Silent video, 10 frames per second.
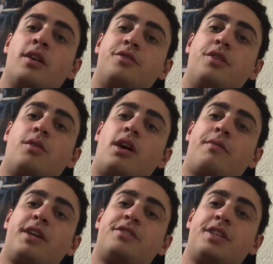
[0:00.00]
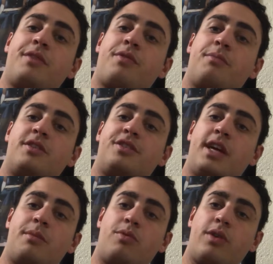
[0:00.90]
So, obviously, from the
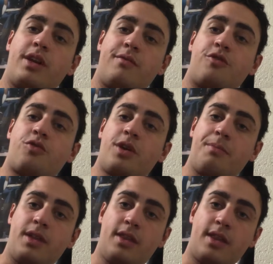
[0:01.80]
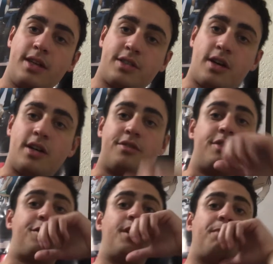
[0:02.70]
standpoint of treatment, this
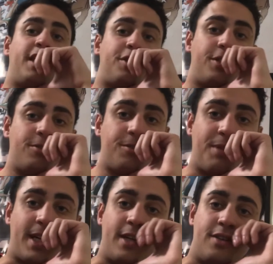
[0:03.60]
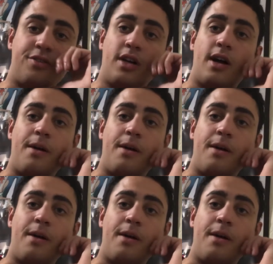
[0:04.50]
causes some issues because